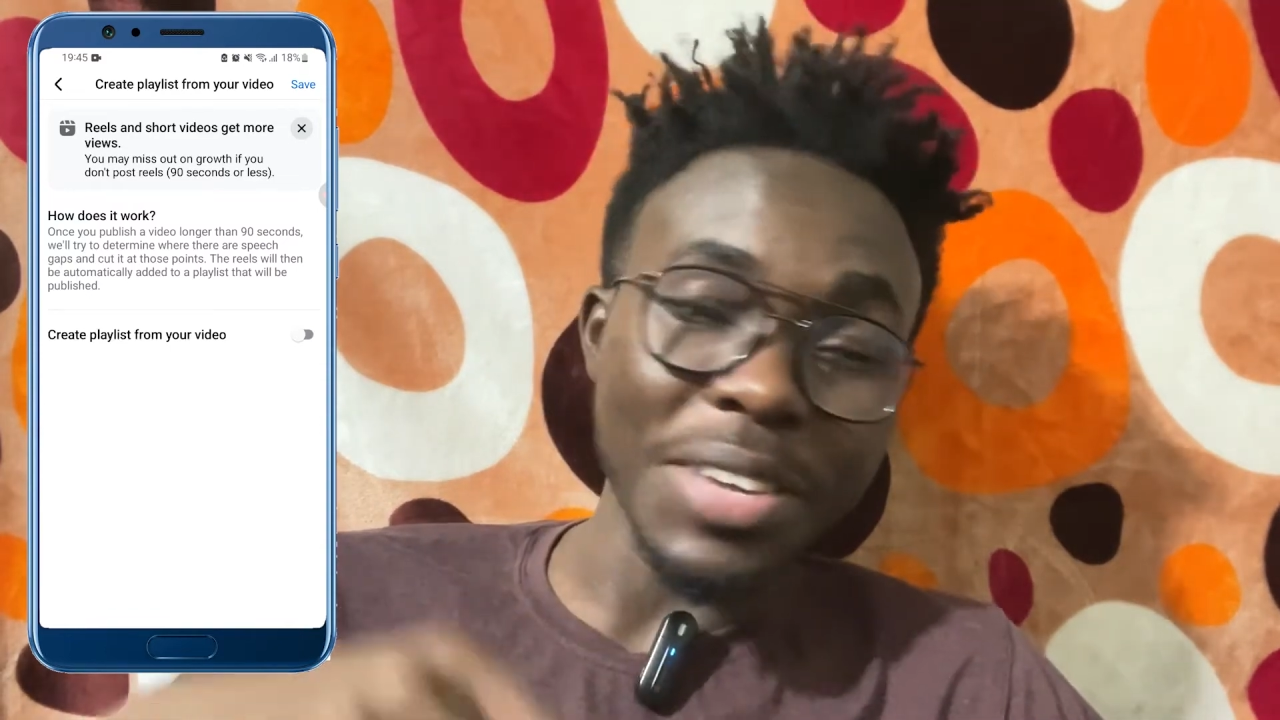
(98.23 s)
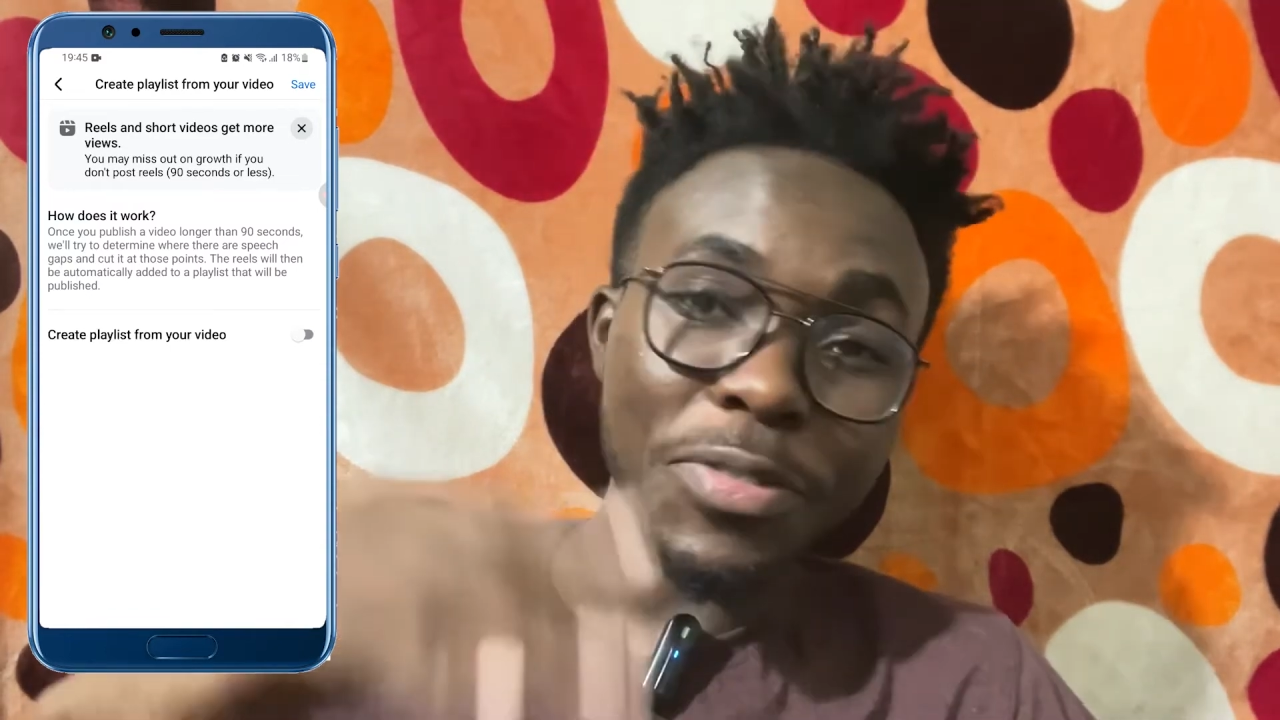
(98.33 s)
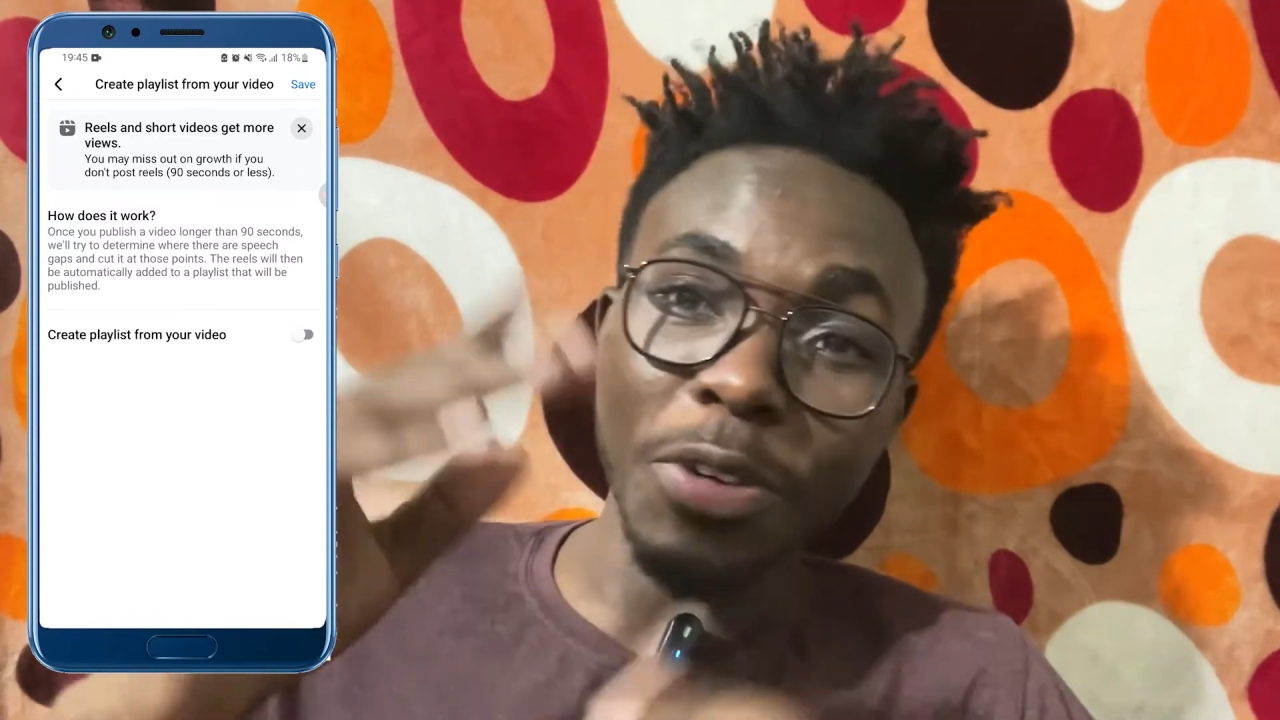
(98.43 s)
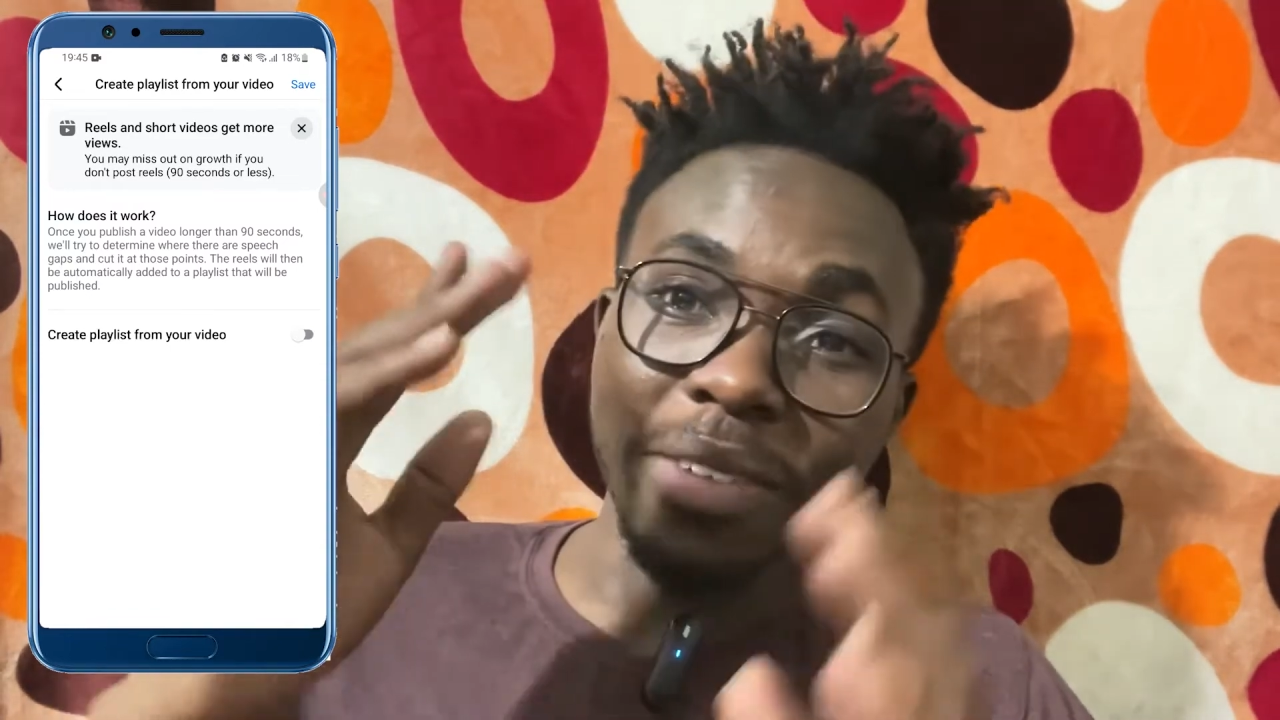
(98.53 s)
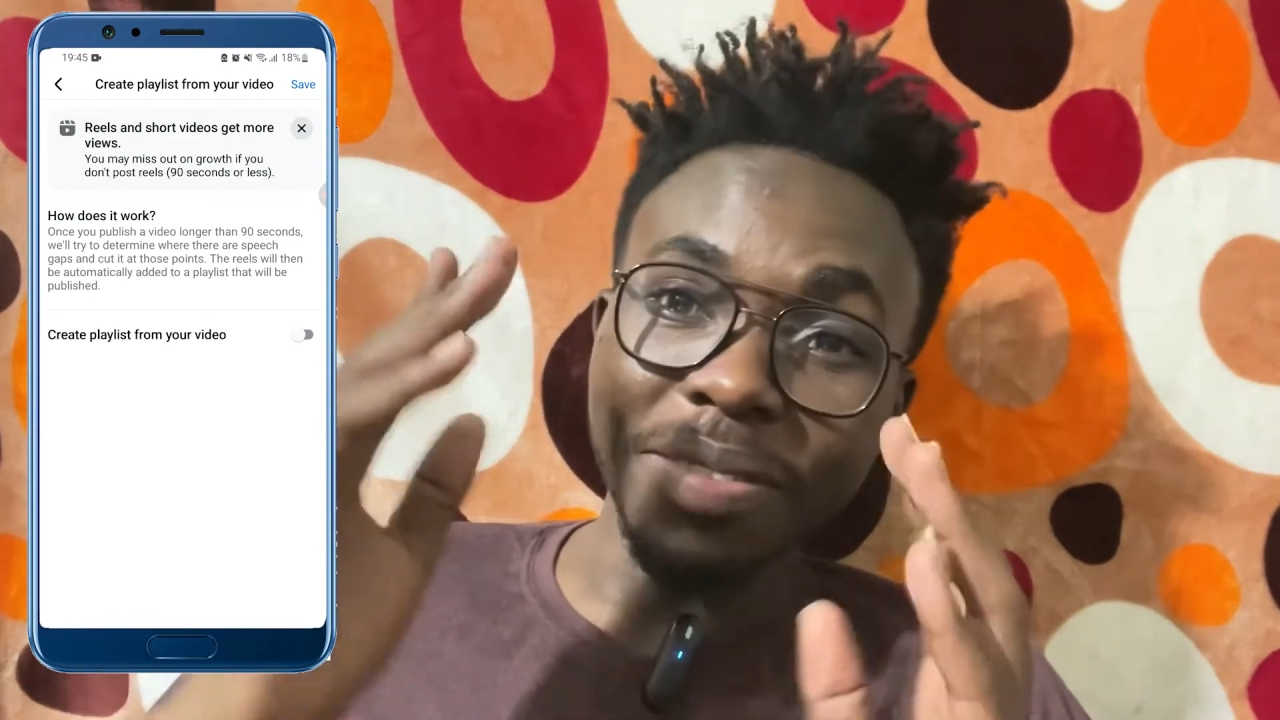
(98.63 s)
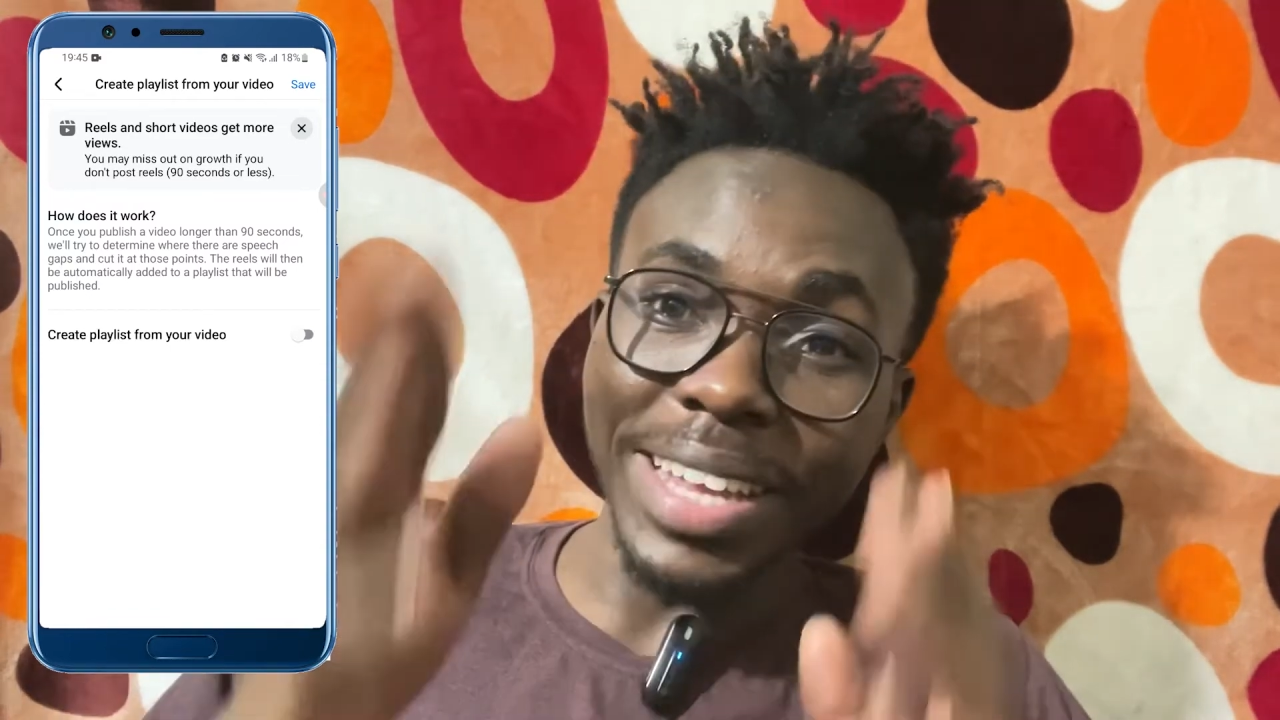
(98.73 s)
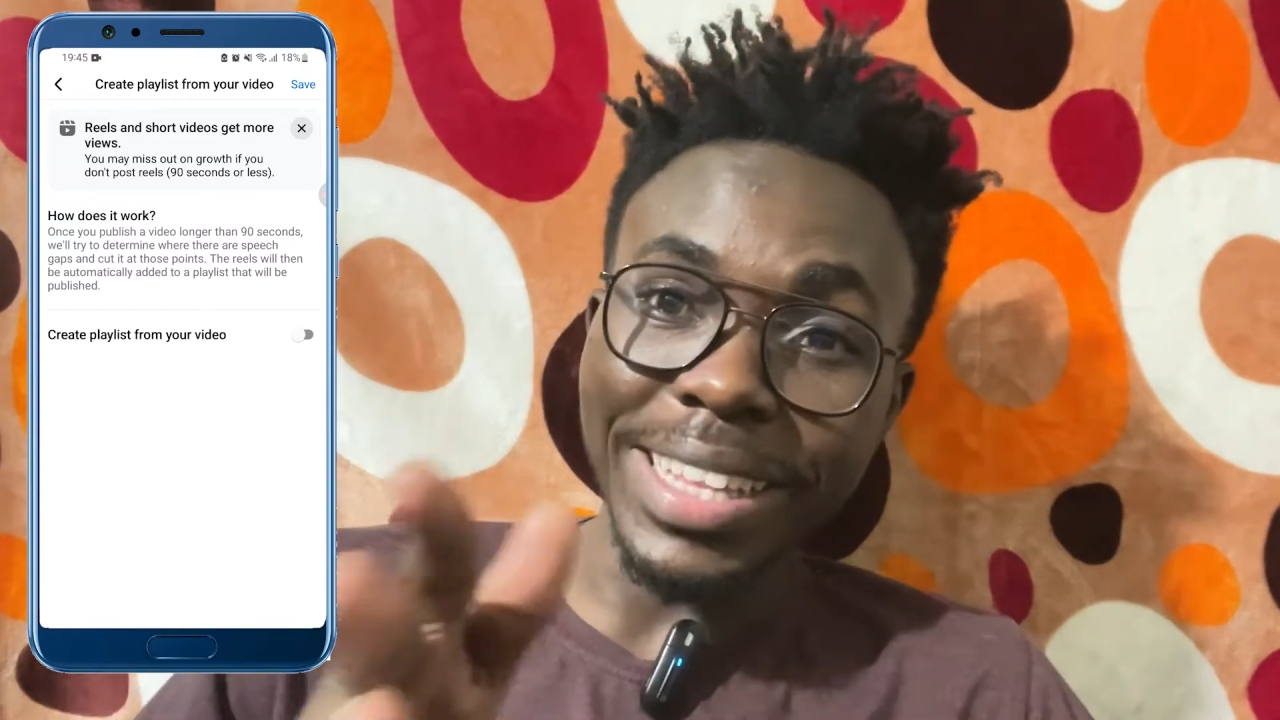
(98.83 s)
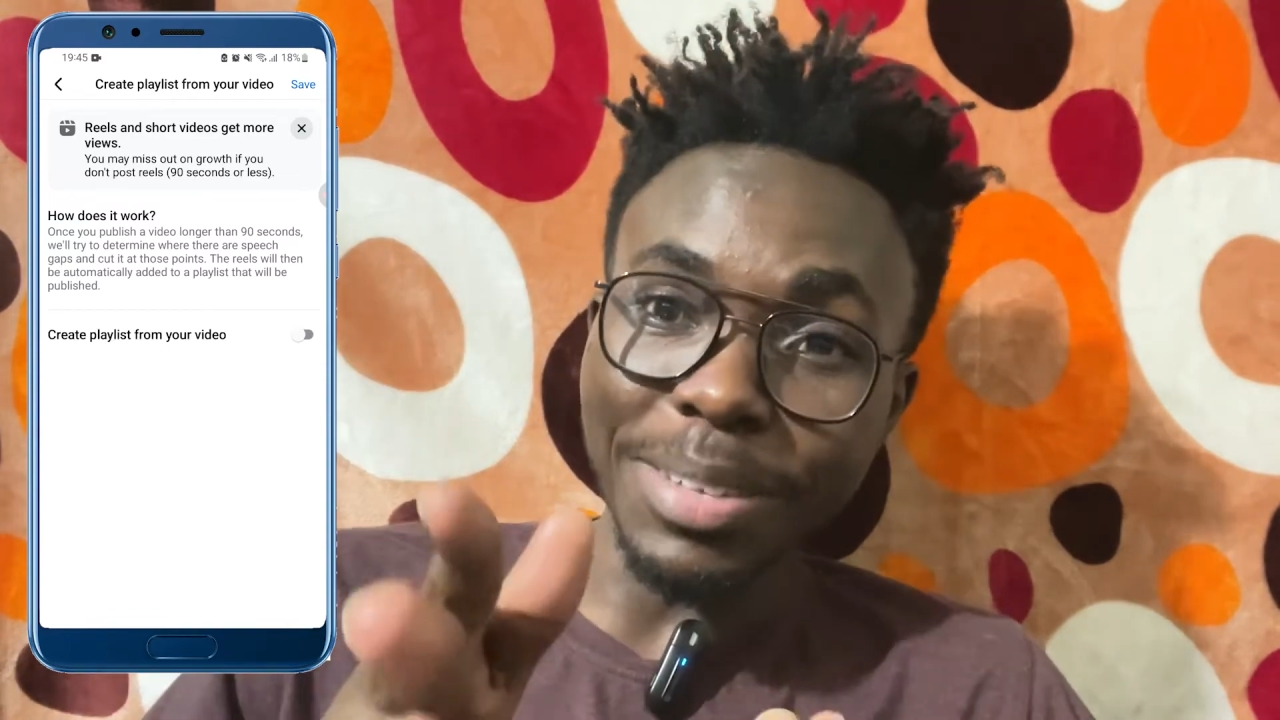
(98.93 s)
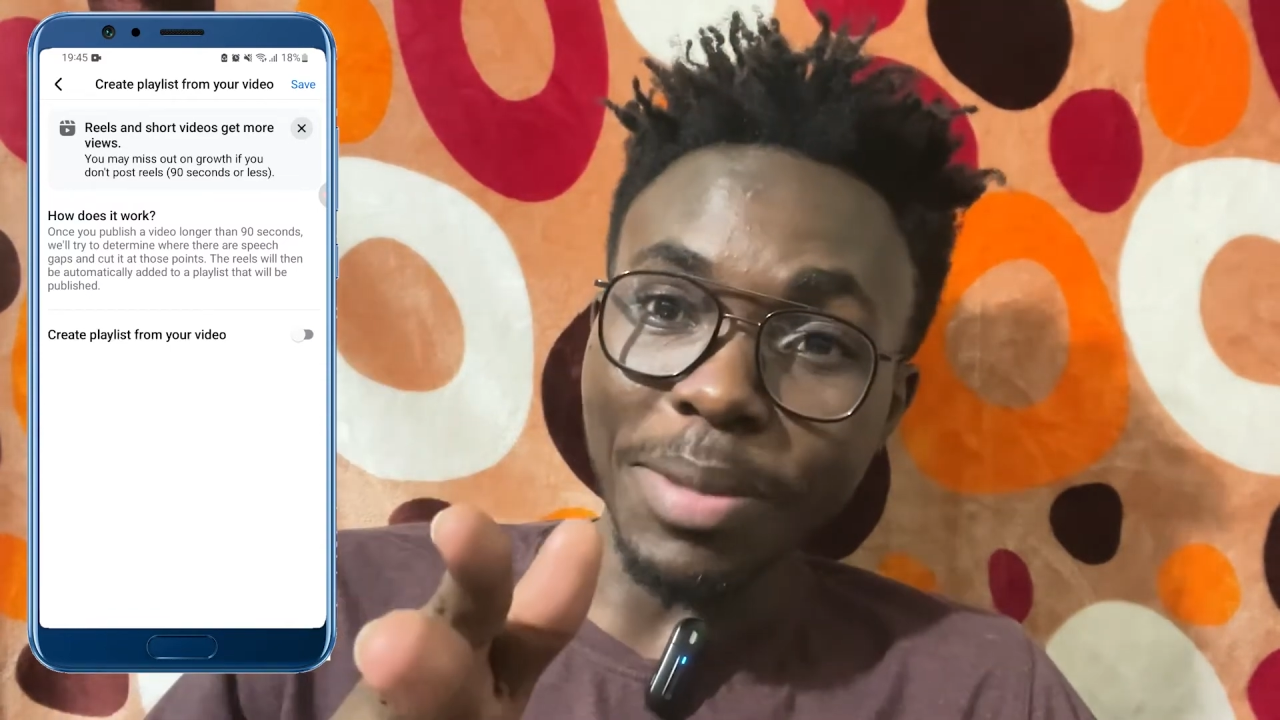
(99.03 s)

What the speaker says: if you have liked